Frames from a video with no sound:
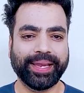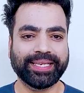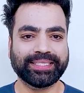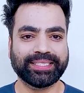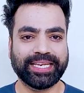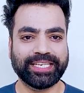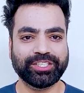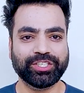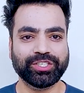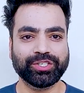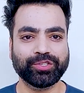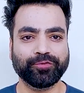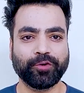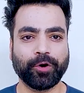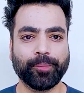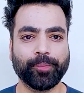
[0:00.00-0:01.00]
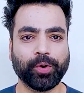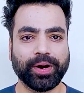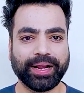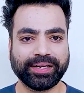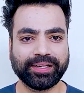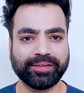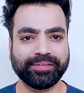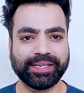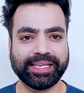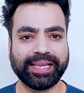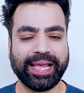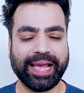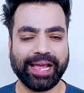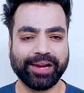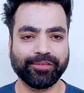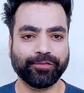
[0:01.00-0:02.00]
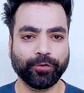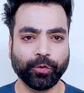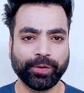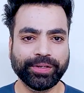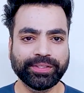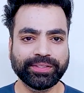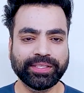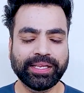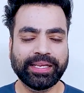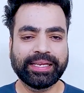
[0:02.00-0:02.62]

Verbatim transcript: extensions for productivity and focus